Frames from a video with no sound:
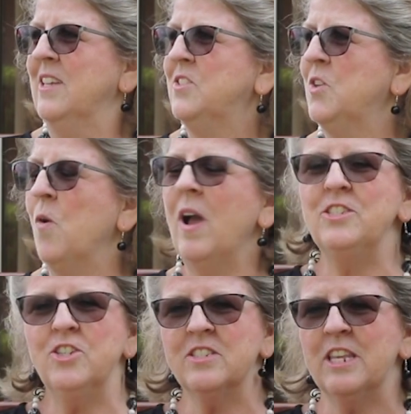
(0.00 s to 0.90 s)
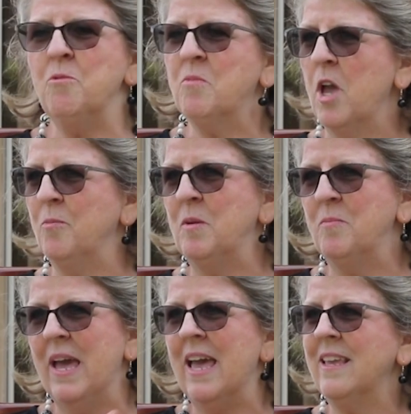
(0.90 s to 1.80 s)
So I just keep coming
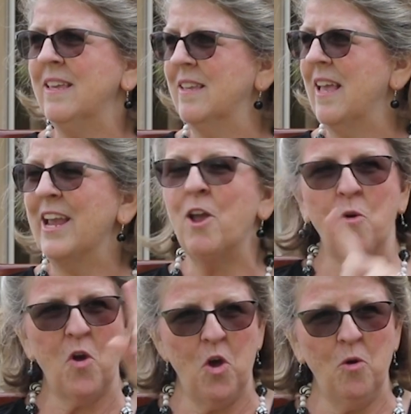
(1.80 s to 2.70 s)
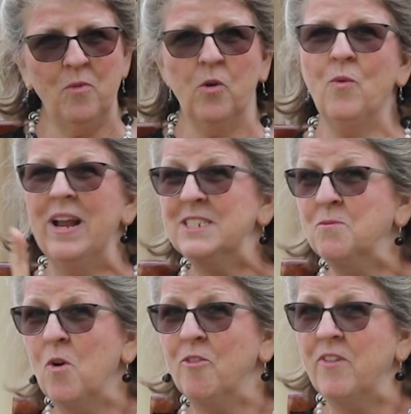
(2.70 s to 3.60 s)
back. I go home, raise
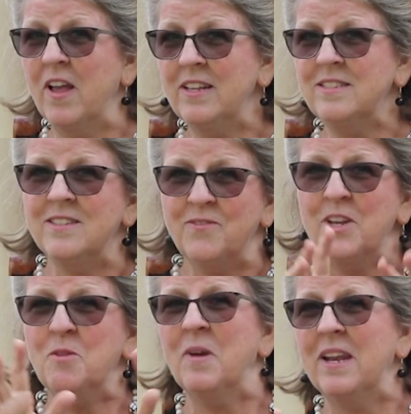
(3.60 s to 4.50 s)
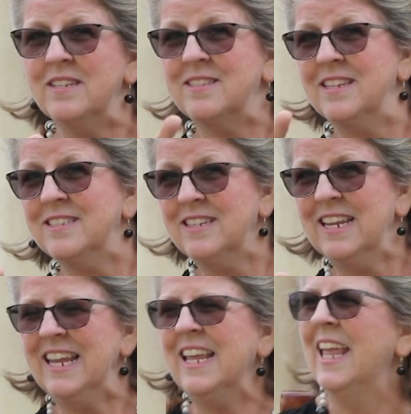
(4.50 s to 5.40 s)
more funds. If anybody's
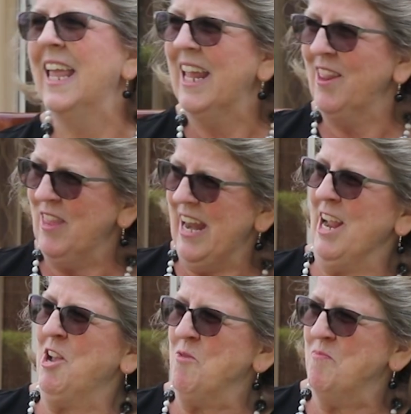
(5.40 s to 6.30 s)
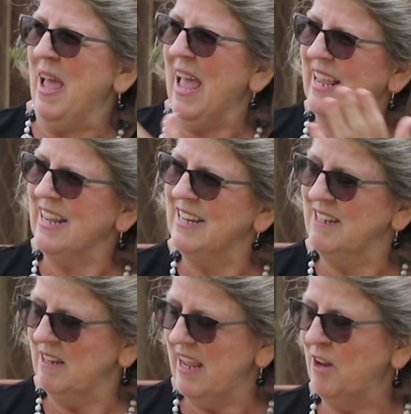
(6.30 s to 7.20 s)
listening, then I come back
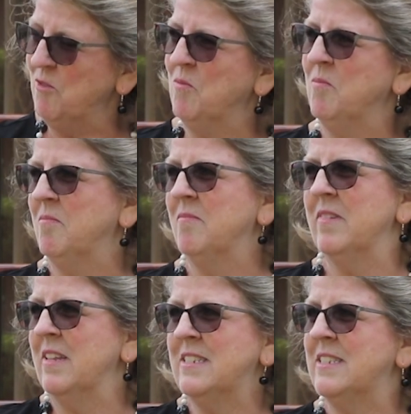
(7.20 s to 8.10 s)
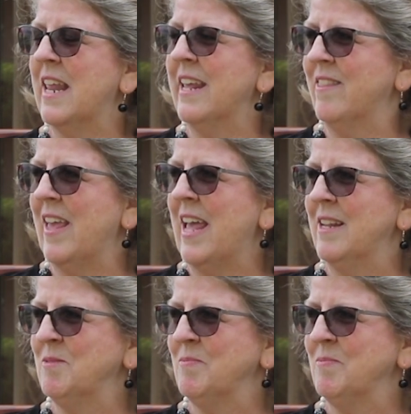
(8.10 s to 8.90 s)
and it's like that.